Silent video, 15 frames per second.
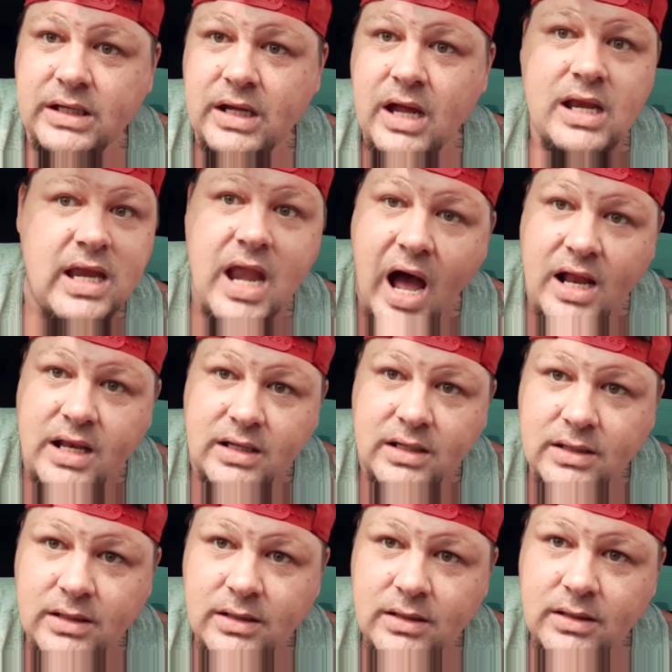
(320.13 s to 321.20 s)
None.
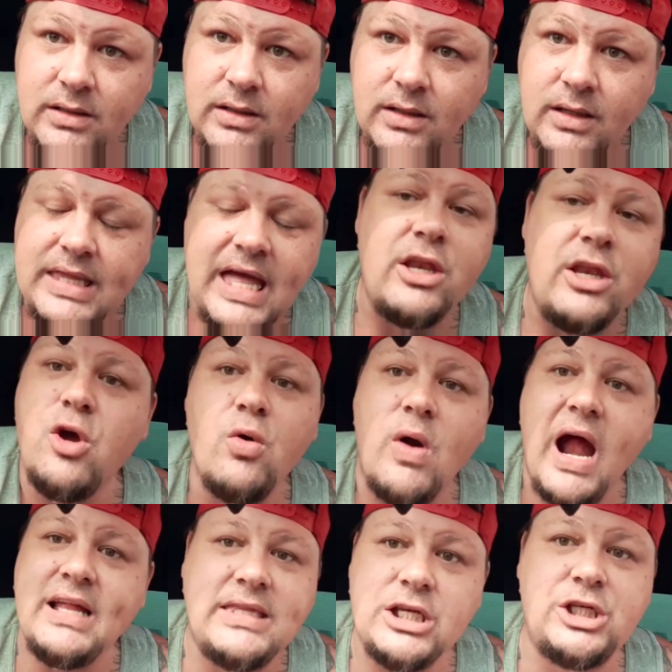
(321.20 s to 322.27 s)
They knew
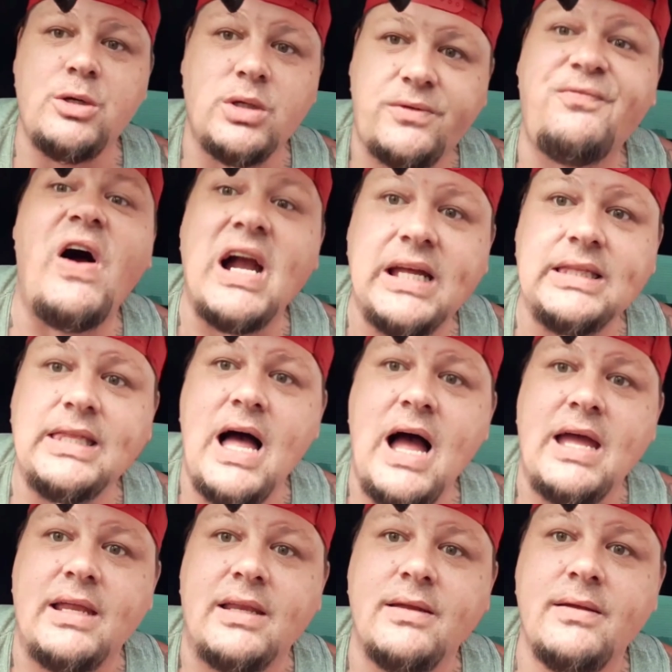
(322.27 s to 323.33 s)
right then she was fucking
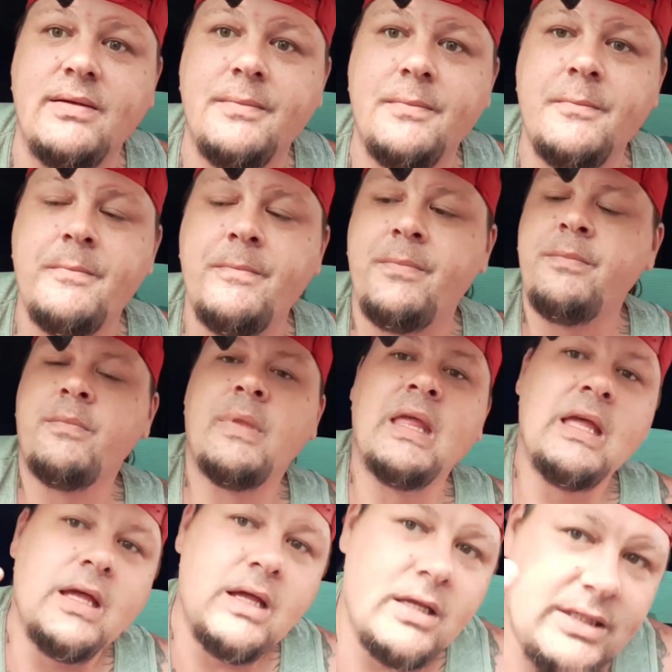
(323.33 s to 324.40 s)
lying.
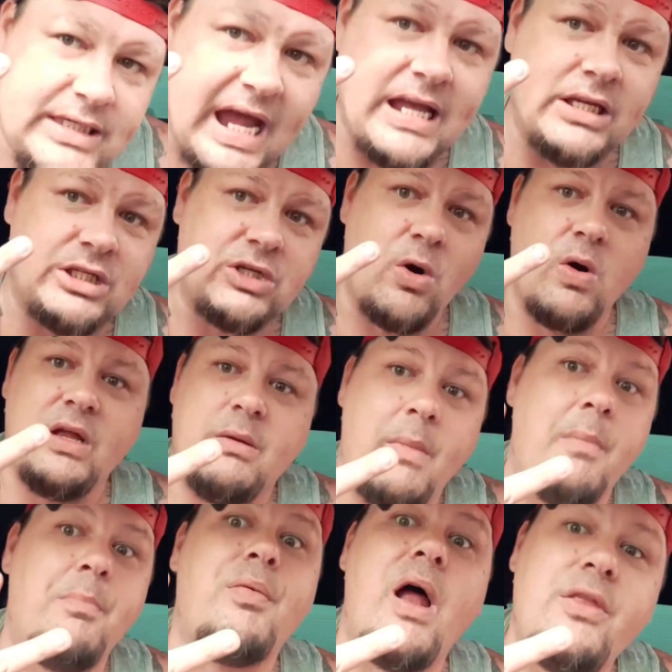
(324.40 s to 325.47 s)
Second story, that my
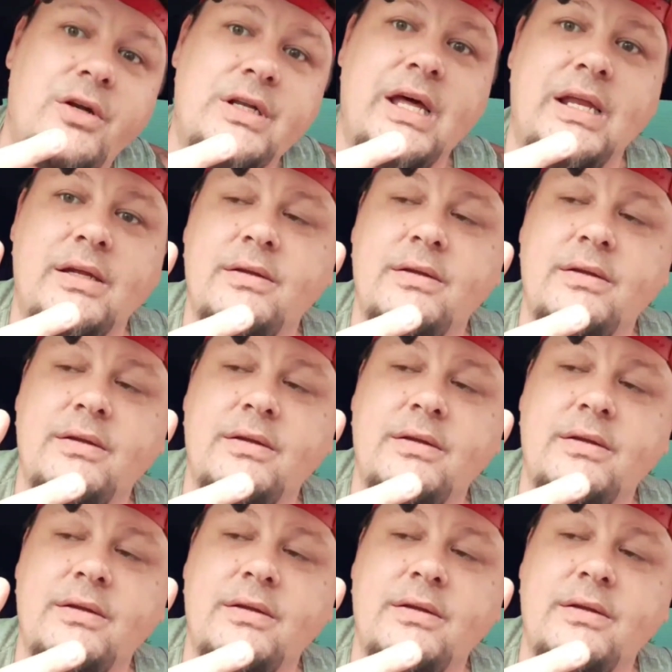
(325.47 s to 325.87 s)
brother did it.